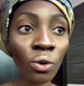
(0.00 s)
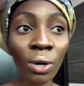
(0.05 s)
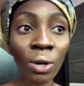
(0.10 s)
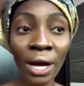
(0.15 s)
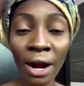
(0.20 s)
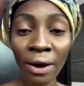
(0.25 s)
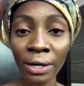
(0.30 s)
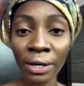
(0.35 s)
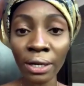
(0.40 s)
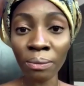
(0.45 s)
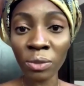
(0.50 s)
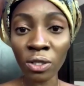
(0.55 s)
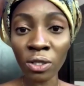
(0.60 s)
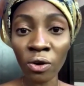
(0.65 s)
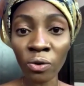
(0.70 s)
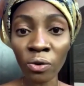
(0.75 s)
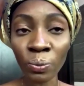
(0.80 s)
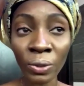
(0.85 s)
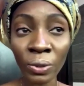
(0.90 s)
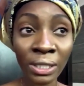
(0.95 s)
carry
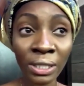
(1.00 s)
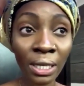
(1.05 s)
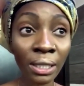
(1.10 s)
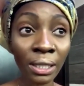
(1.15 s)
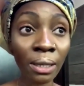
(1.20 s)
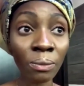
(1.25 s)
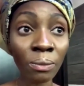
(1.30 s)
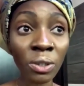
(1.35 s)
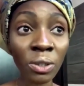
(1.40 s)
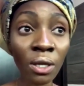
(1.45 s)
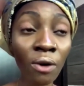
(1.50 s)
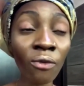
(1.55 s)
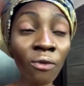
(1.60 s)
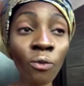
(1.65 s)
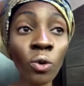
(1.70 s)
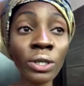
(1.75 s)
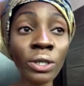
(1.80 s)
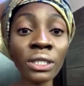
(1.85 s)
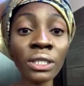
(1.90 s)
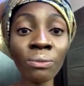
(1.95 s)
themselves, present themselves,
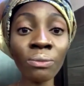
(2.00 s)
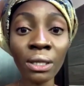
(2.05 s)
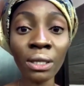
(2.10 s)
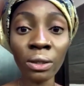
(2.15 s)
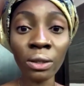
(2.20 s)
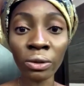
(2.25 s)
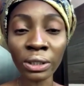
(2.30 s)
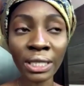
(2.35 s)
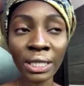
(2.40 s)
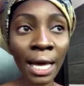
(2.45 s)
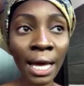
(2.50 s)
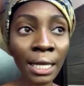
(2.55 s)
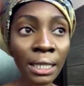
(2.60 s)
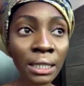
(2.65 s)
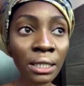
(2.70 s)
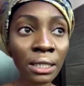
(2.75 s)
want to be looked at.